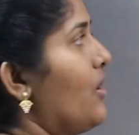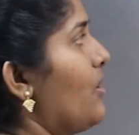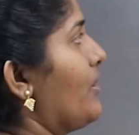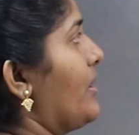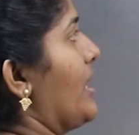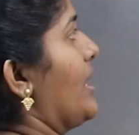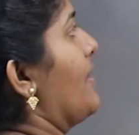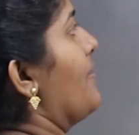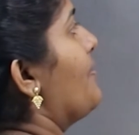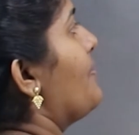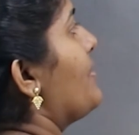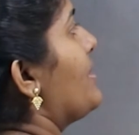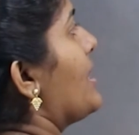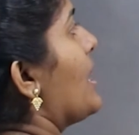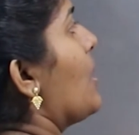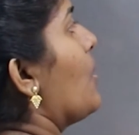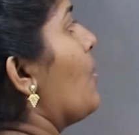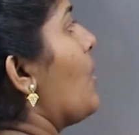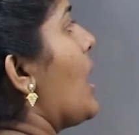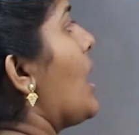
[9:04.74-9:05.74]
Okay,
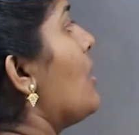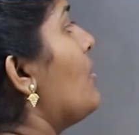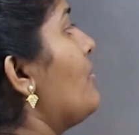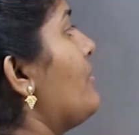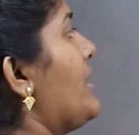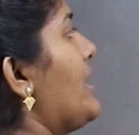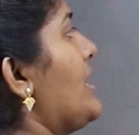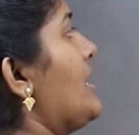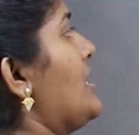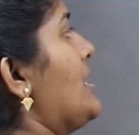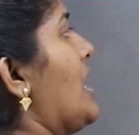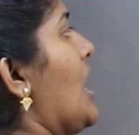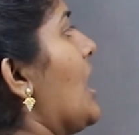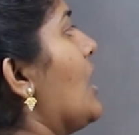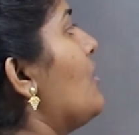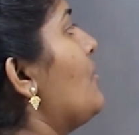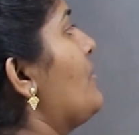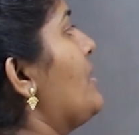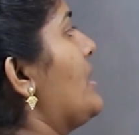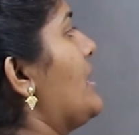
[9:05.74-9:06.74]
now how
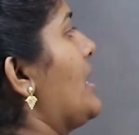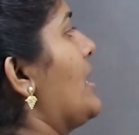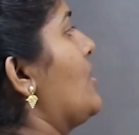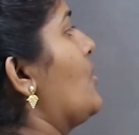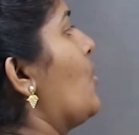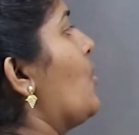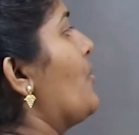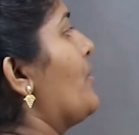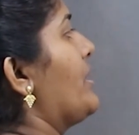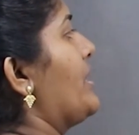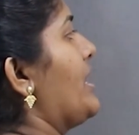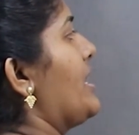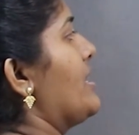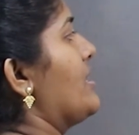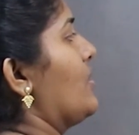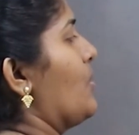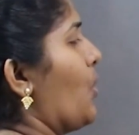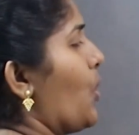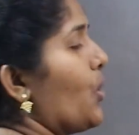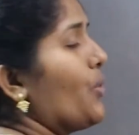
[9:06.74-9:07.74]
we can
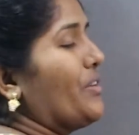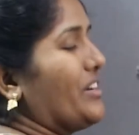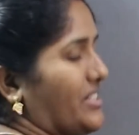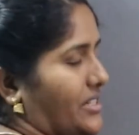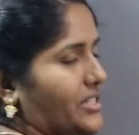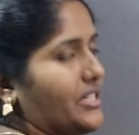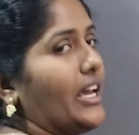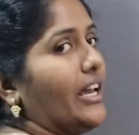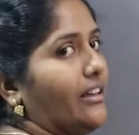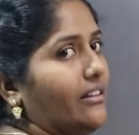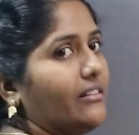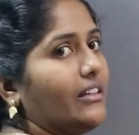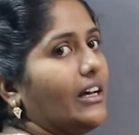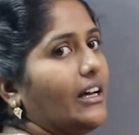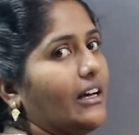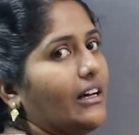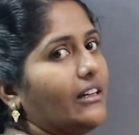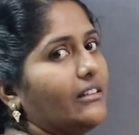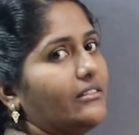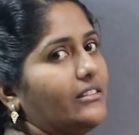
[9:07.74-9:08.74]
overtake
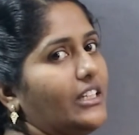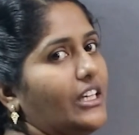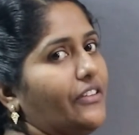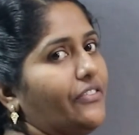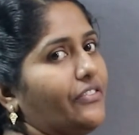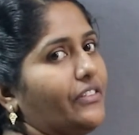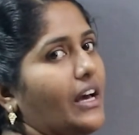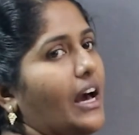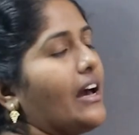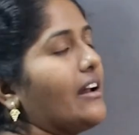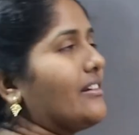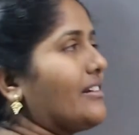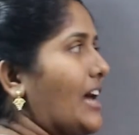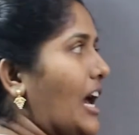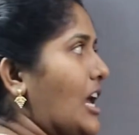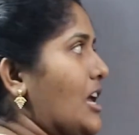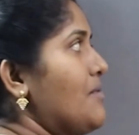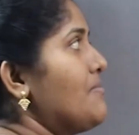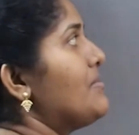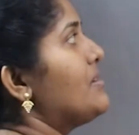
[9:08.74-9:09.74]
the thief car? Time